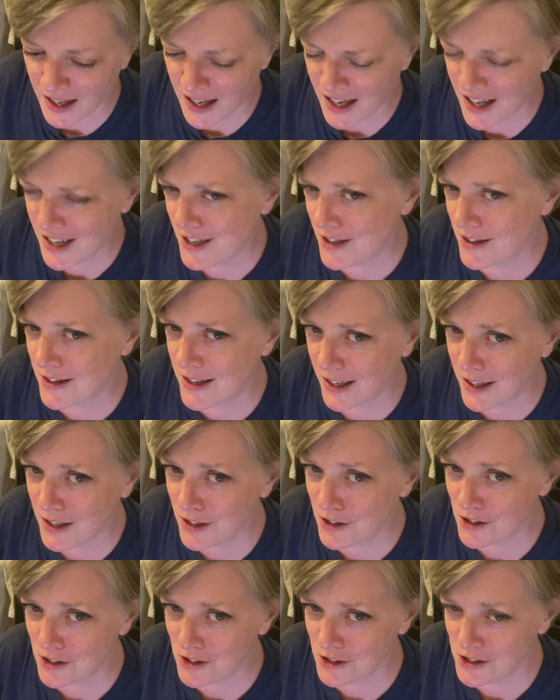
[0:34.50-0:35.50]
And you think
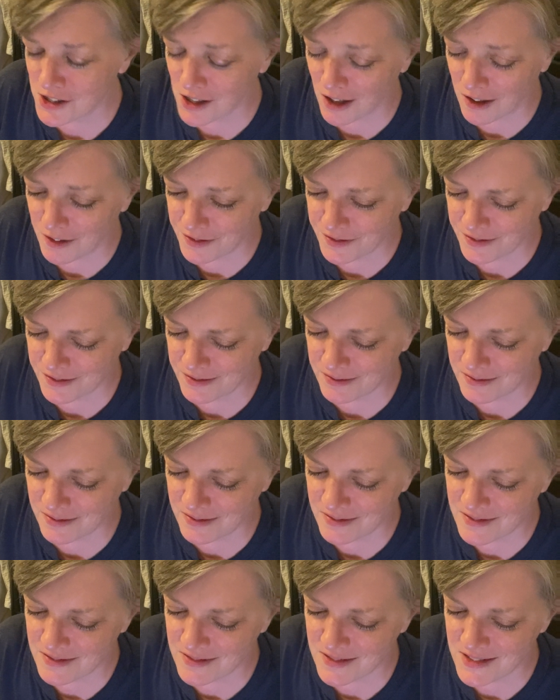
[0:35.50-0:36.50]
to yourself,
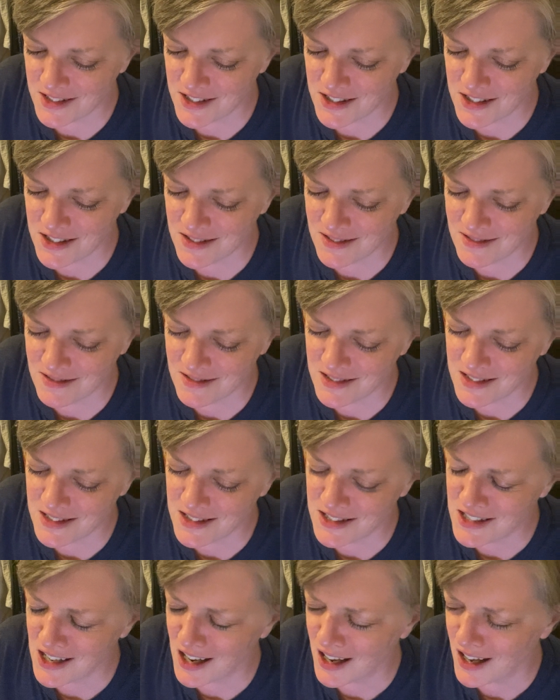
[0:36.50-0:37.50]

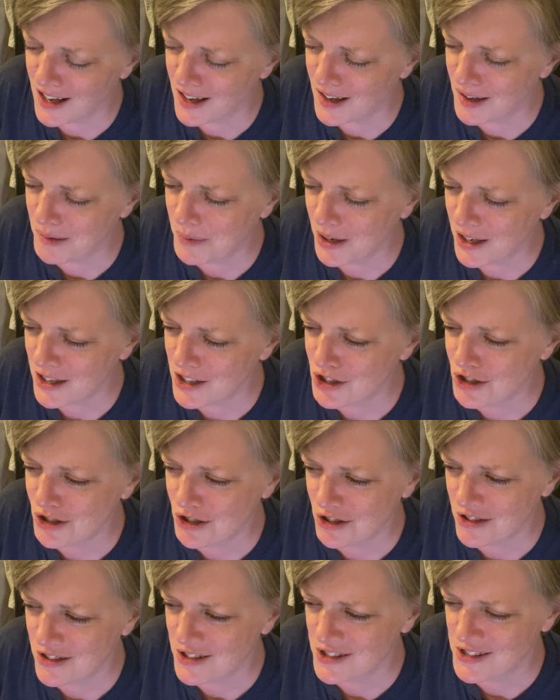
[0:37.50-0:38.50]
damn, I
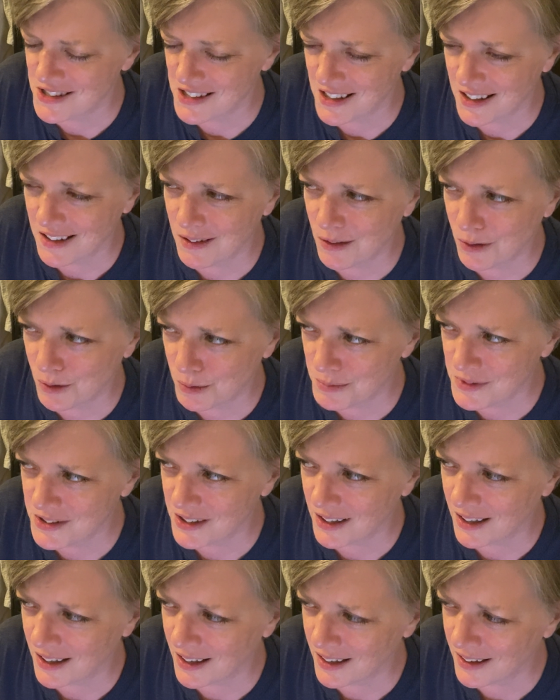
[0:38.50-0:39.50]
should have stayed home
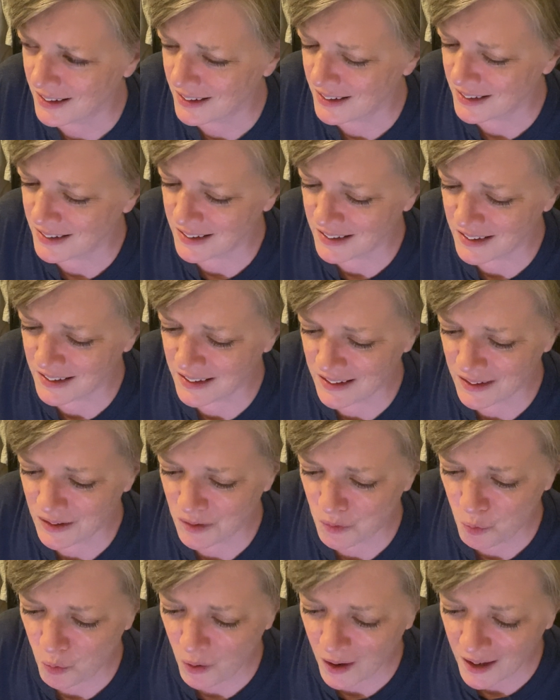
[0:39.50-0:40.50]
today.
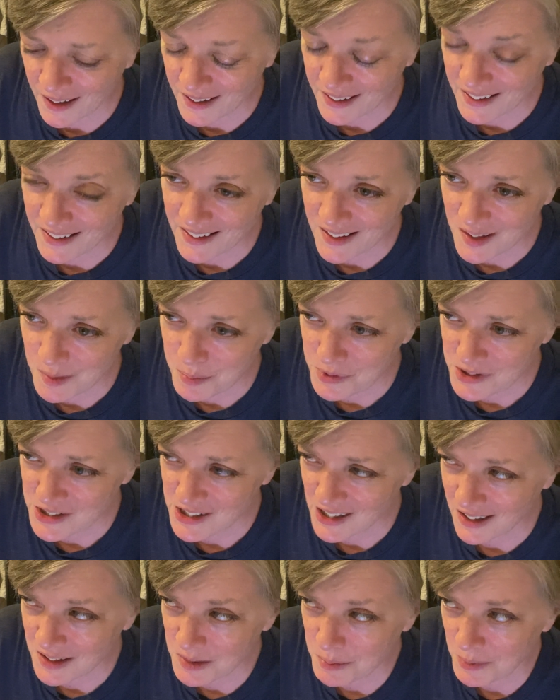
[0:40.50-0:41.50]
And why didn't I
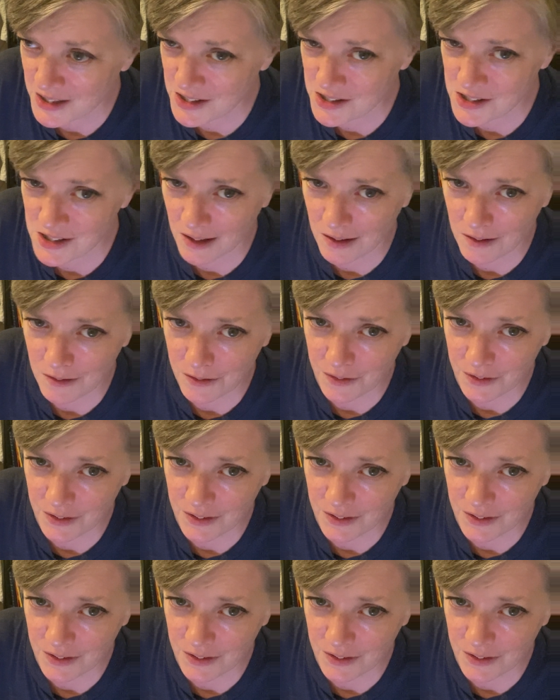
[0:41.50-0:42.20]
protect myself?